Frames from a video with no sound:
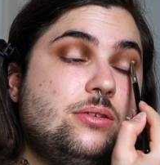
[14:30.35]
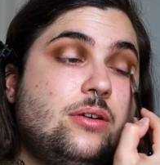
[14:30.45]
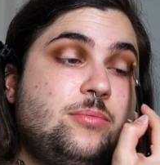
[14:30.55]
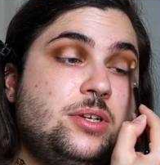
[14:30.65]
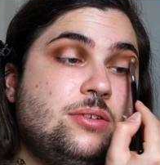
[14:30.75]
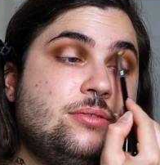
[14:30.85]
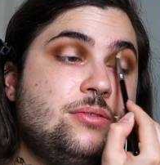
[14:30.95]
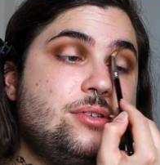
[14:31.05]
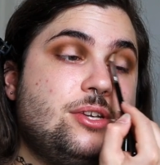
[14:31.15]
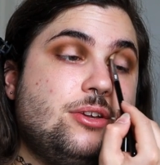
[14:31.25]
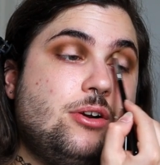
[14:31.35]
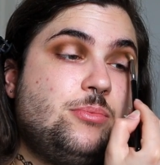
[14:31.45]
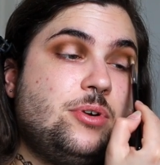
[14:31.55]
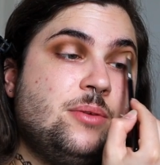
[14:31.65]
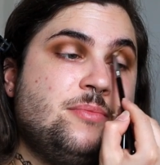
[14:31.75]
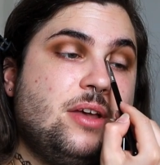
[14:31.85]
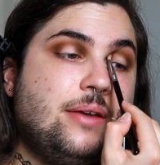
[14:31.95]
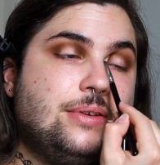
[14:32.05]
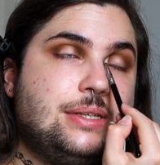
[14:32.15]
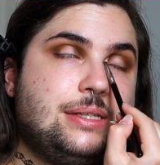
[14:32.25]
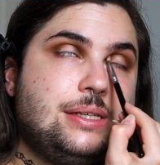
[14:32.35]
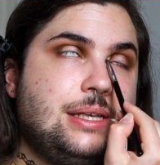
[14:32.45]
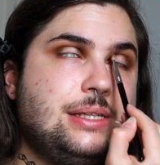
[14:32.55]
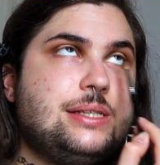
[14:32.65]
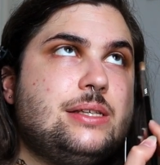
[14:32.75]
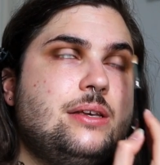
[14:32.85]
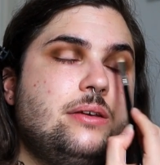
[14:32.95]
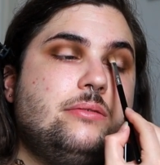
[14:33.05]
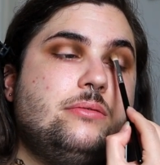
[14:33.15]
So I've been on citalopram ever since.